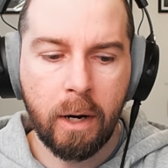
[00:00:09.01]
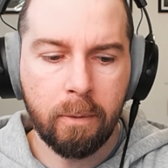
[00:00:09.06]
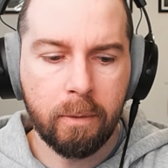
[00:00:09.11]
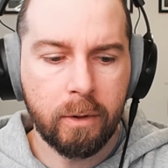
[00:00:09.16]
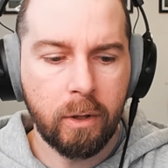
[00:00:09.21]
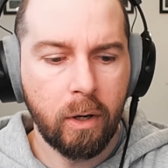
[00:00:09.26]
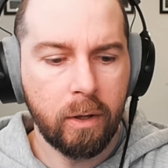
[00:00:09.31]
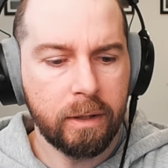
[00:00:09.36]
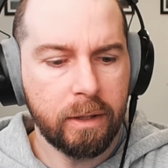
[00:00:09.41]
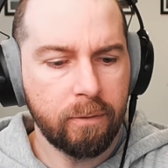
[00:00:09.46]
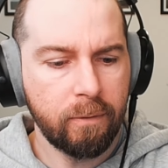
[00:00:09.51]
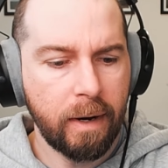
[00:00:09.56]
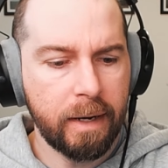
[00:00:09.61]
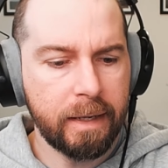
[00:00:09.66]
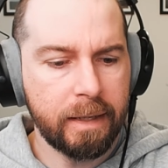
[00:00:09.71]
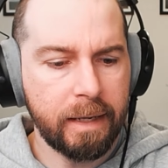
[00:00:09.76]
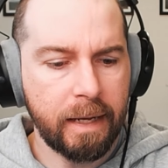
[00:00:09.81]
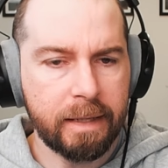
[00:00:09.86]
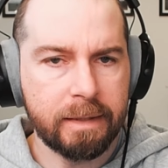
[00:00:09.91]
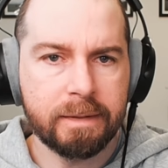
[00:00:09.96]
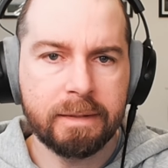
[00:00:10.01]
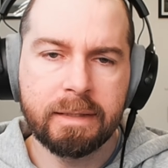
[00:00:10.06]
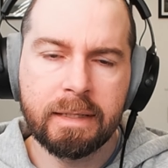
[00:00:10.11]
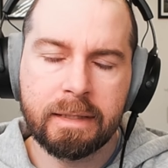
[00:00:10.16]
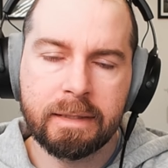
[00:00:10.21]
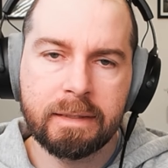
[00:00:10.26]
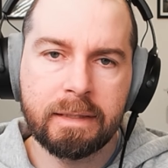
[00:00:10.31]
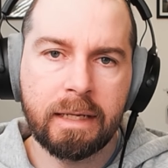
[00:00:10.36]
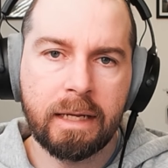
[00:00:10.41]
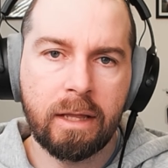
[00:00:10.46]
We're currently rated at
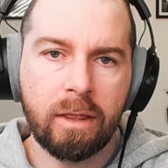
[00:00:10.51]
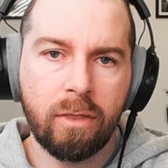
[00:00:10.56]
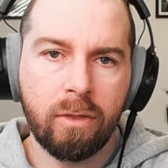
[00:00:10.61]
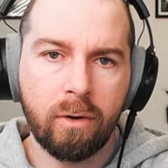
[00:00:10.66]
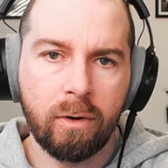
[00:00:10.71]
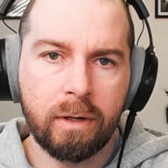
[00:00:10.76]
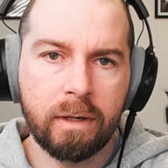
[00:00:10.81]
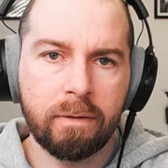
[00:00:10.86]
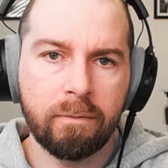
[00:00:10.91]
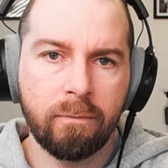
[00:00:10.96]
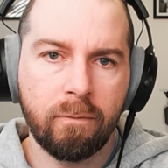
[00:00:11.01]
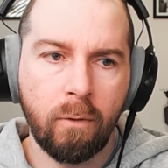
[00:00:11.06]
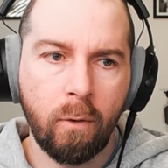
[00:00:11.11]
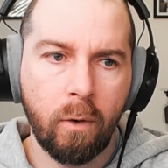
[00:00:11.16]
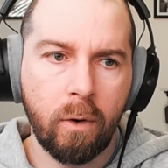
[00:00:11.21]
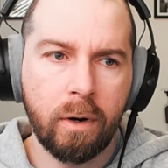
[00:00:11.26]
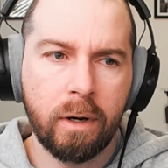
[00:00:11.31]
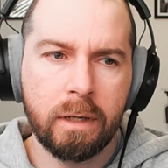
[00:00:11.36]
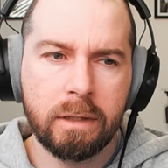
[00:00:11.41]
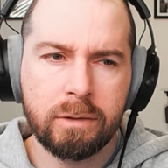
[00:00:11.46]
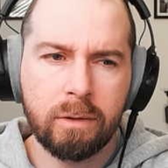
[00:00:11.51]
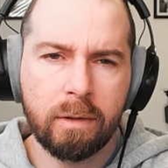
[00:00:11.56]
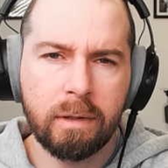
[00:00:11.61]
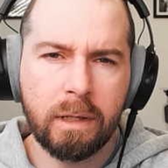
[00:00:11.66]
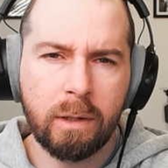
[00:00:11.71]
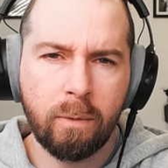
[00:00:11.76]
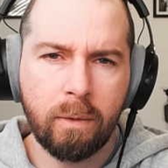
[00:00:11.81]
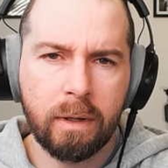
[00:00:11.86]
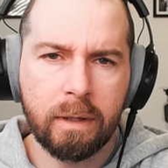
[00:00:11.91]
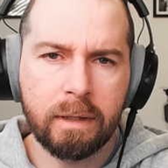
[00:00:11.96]
1634, so I
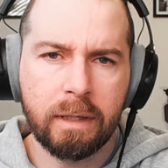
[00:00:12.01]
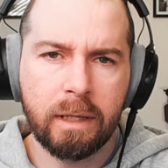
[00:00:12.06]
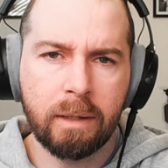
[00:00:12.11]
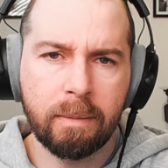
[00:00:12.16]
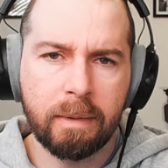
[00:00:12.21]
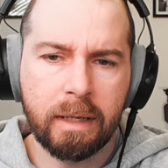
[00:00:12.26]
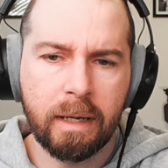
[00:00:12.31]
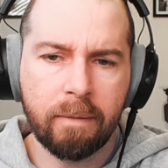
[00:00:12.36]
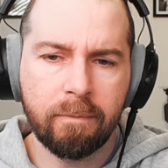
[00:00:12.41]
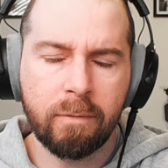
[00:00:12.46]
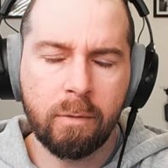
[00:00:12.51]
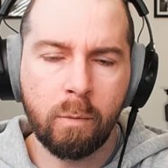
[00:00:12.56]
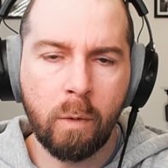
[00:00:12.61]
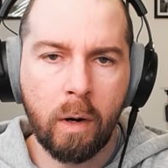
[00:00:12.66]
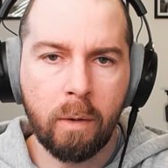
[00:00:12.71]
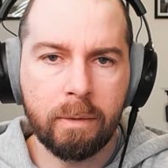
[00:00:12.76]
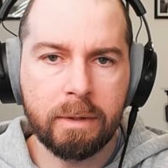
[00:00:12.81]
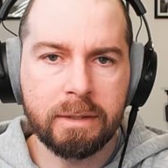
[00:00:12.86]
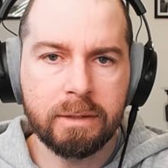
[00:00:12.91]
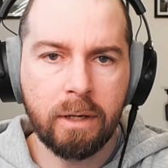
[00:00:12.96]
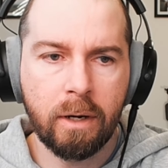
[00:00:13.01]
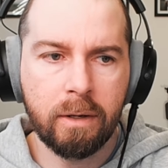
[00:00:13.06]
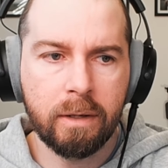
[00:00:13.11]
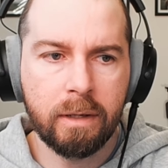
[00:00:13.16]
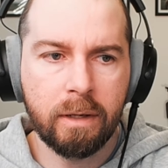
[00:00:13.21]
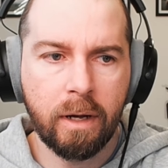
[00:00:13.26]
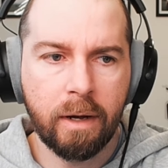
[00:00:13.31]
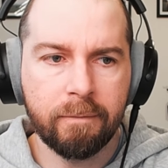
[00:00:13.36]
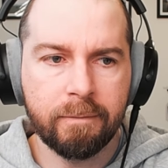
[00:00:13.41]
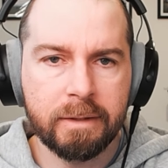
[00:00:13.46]
think we're a little bit up from where we started,
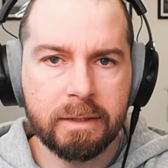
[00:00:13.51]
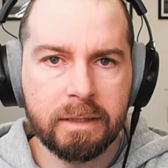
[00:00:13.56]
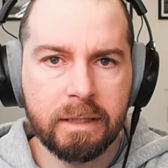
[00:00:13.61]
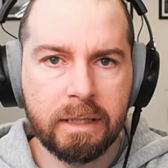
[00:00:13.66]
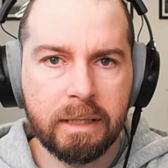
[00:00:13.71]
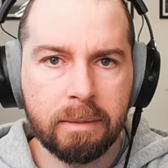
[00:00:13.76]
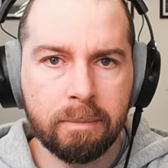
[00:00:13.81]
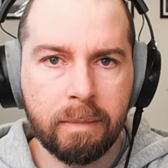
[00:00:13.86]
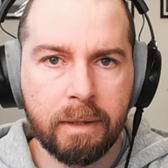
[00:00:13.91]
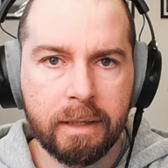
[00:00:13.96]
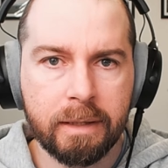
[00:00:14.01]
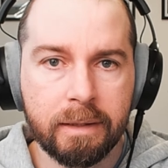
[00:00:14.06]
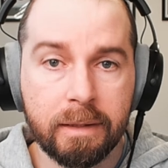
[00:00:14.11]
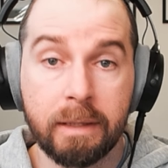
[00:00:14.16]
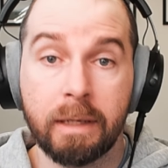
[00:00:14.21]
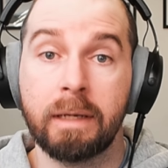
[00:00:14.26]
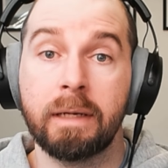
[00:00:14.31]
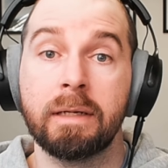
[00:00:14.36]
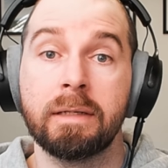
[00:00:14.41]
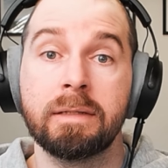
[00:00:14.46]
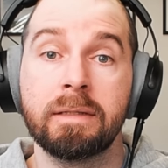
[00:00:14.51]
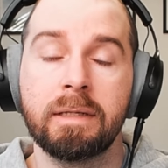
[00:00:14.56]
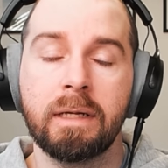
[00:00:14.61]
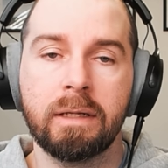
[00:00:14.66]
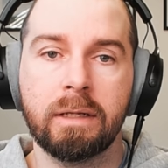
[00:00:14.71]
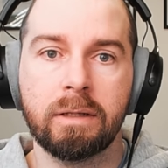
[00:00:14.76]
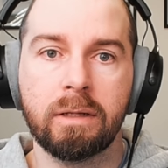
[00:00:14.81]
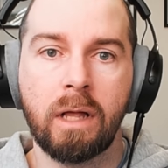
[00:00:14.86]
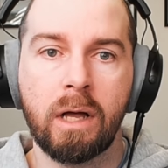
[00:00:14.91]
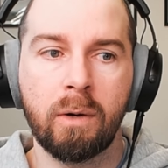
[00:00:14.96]
obviously, but still
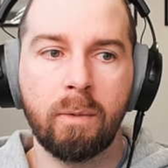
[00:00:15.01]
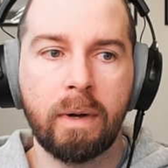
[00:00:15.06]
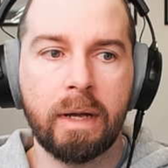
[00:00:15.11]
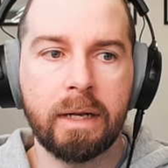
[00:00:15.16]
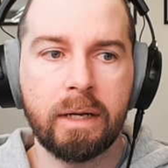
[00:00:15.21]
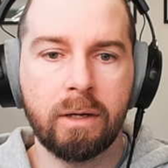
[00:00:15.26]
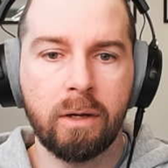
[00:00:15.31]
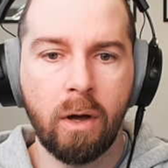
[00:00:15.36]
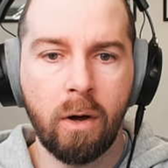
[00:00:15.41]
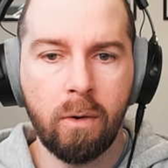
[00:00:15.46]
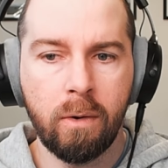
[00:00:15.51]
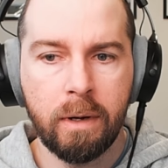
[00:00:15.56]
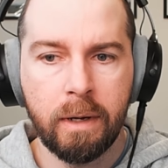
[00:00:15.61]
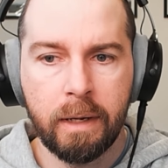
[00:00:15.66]
a long way to go.